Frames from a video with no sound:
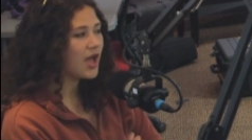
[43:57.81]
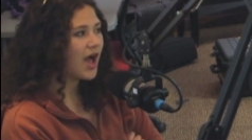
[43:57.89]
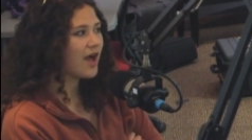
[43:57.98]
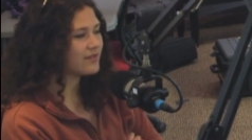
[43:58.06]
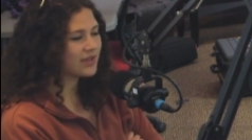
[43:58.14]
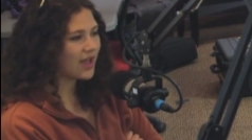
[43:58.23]

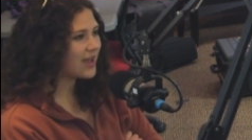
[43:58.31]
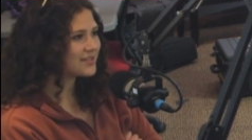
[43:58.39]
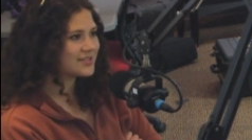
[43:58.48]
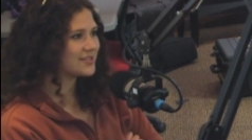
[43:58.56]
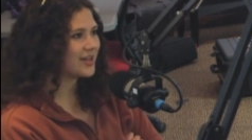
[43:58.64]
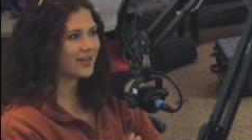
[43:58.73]
haven't had
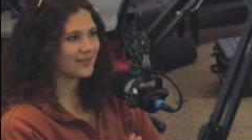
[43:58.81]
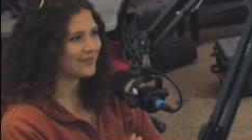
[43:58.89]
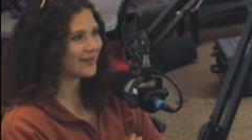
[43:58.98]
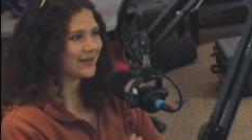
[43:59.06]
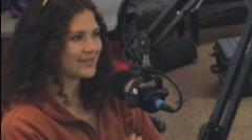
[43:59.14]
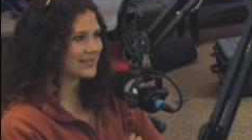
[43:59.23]
to study
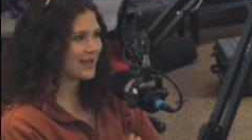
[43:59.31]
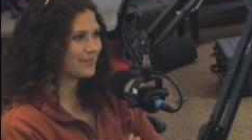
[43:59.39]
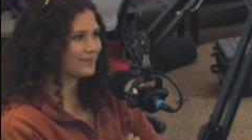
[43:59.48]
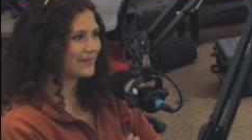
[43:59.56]
for an exam.